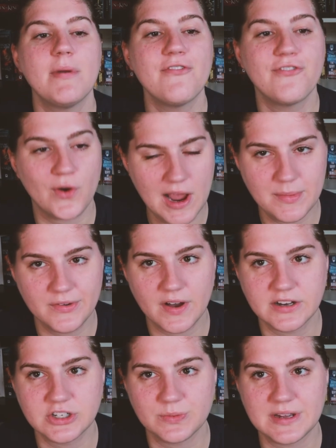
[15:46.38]
before I move
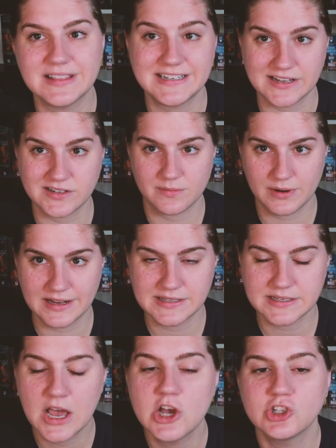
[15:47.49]
on to read The Desert
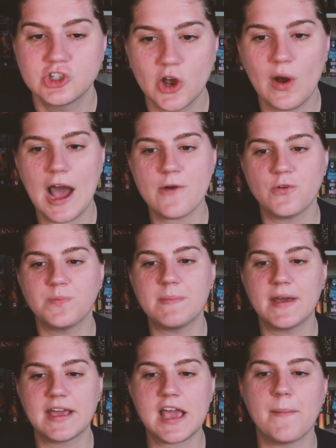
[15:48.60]
Prince. So I will be
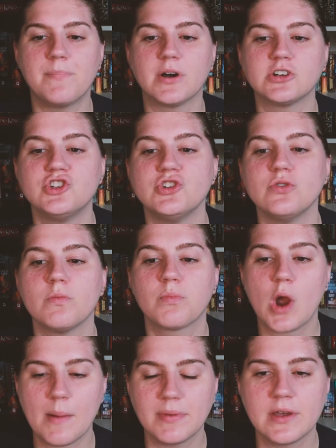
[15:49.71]
picking up book 2
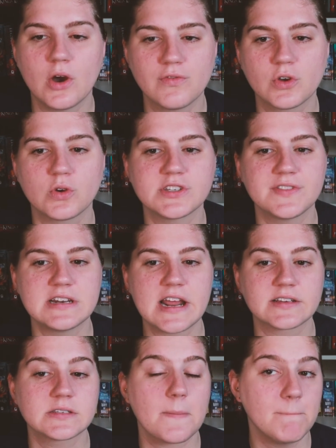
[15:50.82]
probably over the course of the
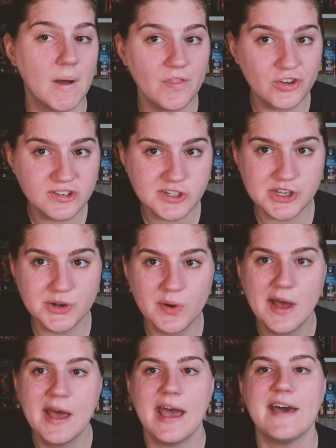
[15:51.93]
next month or two,
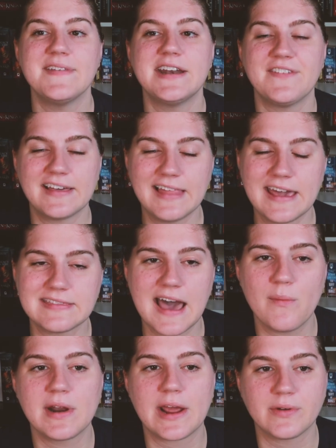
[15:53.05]
and then if I like
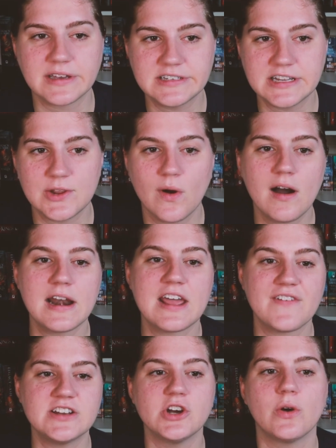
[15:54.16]
that one I will continue on.
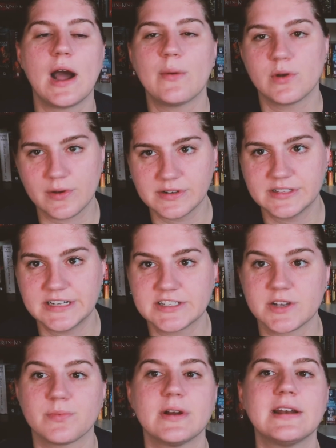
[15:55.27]
If I don't, I will go into The Desert
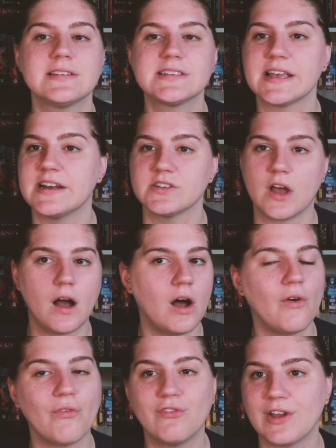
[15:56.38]
Prince. It is
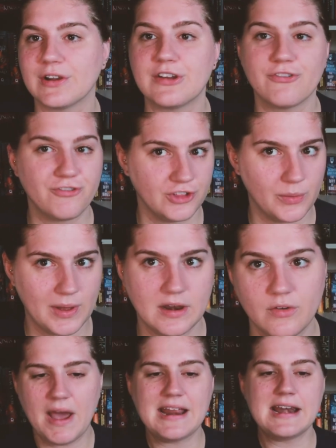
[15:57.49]
all very
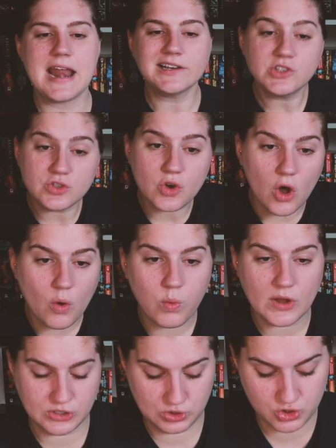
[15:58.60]
fluid. My next goal
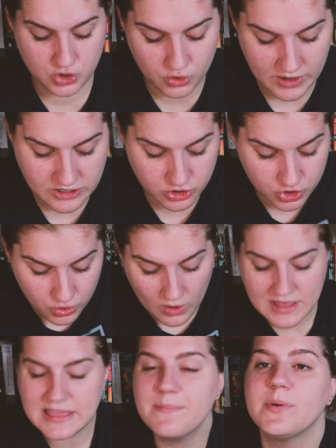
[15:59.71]
was to enjoy the